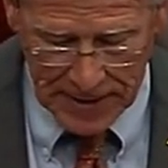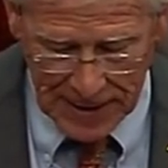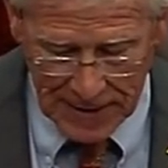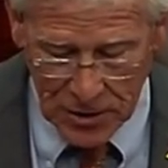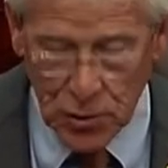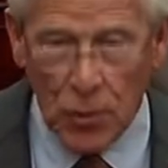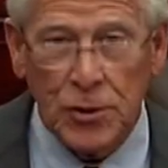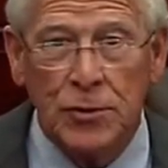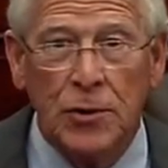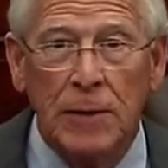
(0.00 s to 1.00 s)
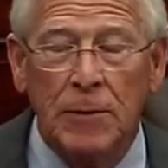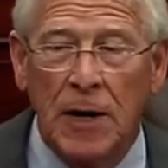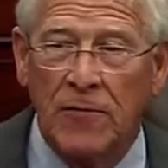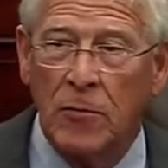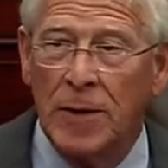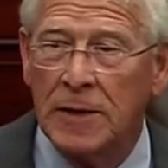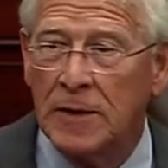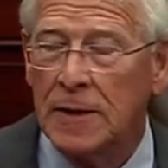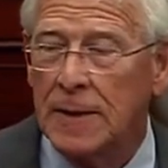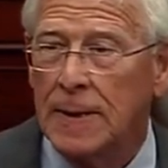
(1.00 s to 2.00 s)
And the Georgian Dream government,
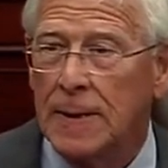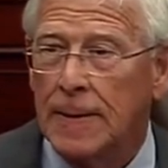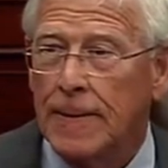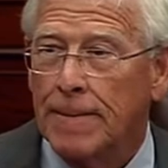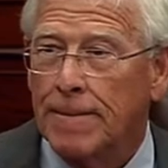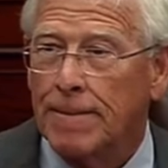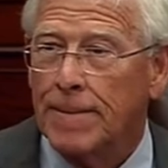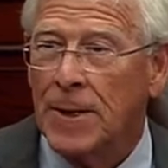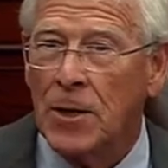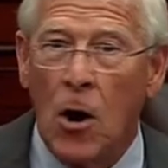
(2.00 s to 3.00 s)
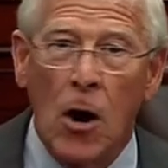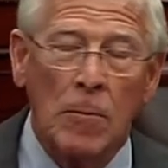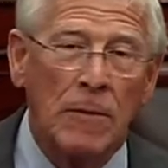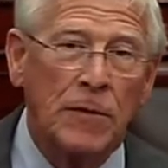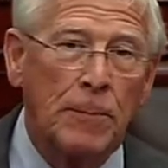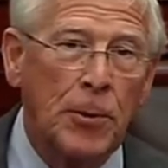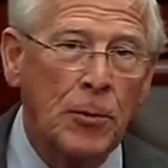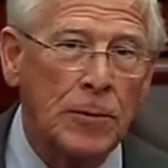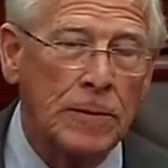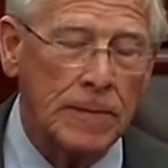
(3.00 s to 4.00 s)
an arm of the
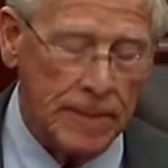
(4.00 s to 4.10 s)
Putin